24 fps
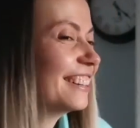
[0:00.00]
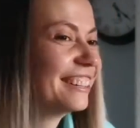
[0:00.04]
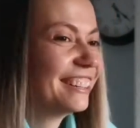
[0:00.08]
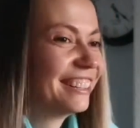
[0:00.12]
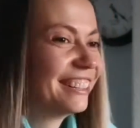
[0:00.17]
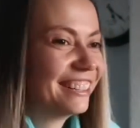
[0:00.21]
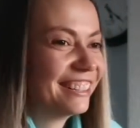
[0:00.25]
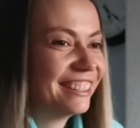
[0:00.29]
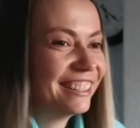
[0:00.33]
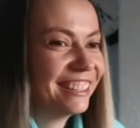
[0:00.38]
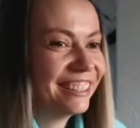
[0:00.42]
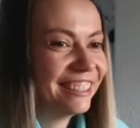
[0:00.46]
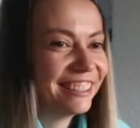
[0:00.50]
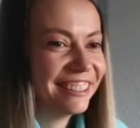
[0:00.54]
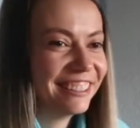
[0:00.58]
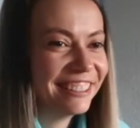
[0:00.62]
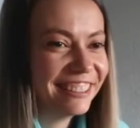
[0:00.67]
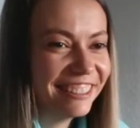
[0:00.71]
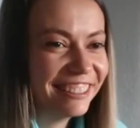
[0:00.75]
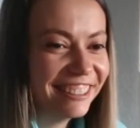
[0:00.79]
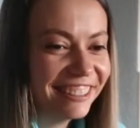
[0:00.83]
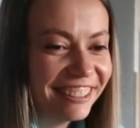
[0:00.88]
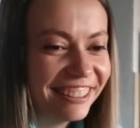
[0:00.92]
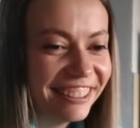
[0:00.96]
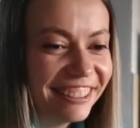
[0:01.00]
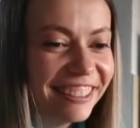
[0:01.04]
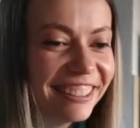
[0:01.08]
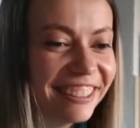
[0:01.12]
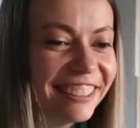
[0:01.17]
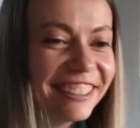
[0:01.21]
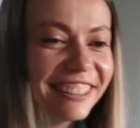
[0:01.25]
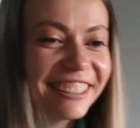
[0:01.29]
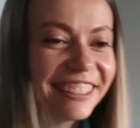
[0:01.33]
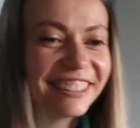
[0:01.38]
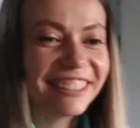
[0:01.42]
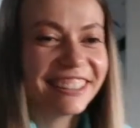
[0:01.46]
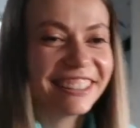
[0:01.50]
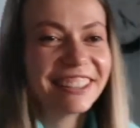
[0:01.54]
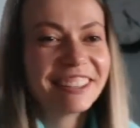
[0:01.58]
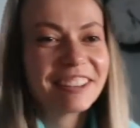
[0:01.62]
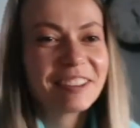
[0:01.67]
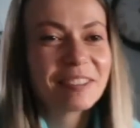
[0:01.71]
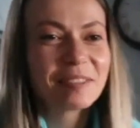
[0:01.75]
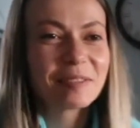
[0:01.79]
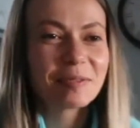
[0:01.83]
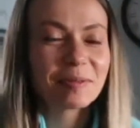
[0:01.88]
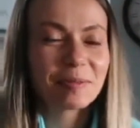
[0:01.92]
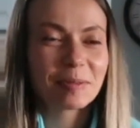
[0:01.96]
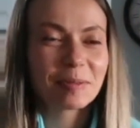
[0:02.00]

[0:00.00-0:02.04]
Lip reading: Not what are you doing at the moment?